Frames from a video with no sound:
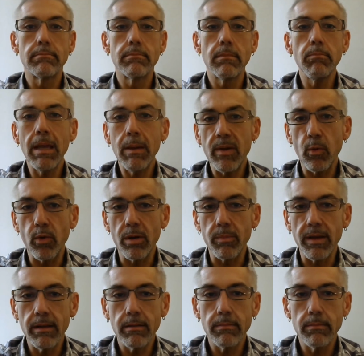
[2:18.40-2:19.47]
Maybe it will
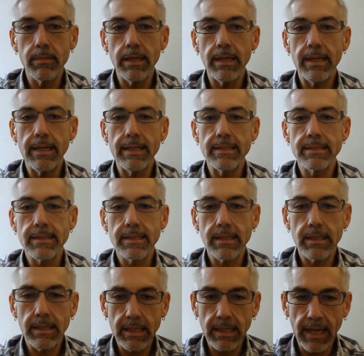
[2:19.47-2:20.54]
be, but it is
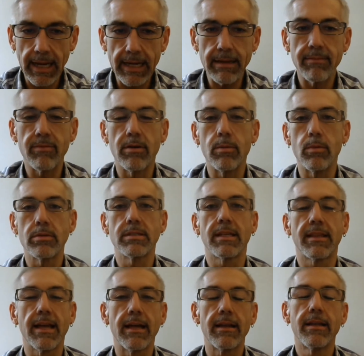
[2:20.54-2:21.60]
kind of almost like
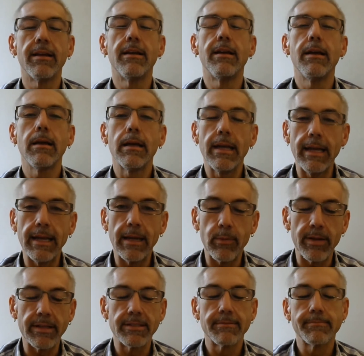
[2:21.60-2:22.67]
that.
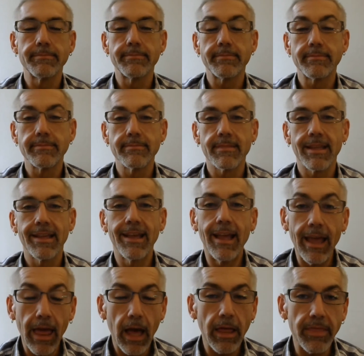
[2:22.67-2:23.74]
Anyways,
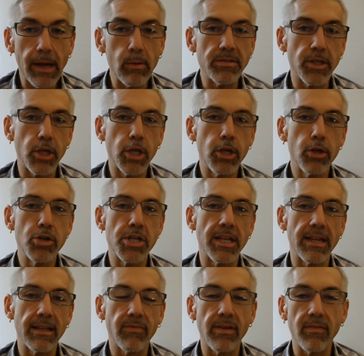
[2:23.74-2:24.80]
that was a huge
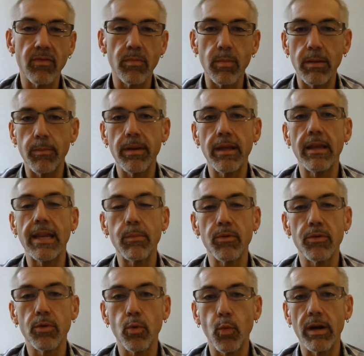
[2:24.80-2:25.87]
NSV for me, being able
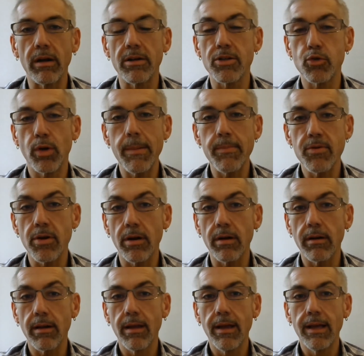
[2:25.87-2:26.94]
to wear a striped shirt